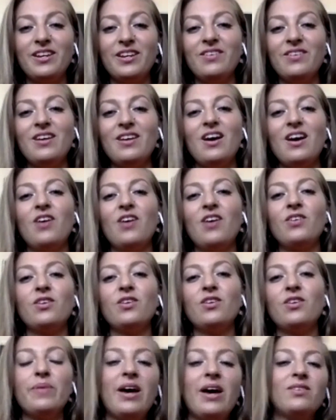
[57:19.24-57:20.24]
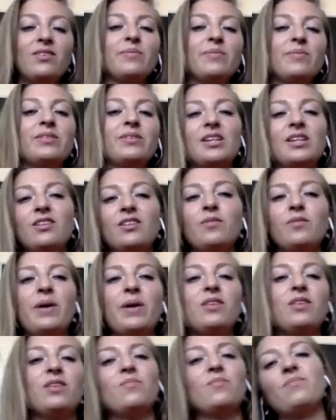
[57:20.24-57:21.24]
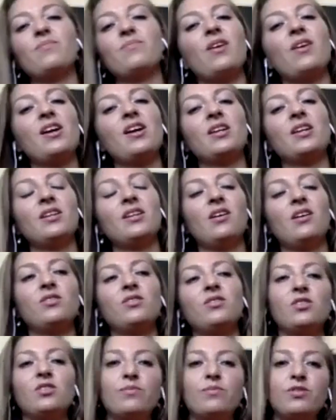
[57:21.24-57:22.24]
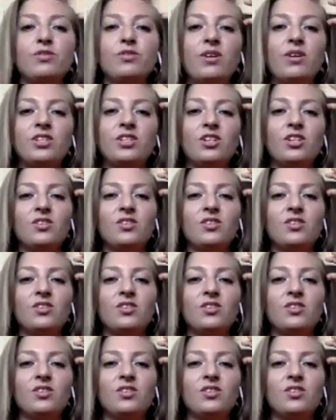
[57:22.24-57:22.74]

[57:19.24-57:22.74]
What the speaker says: I'll go to the bathroom, I'll take a little bathroom break, and I'll do some stretches,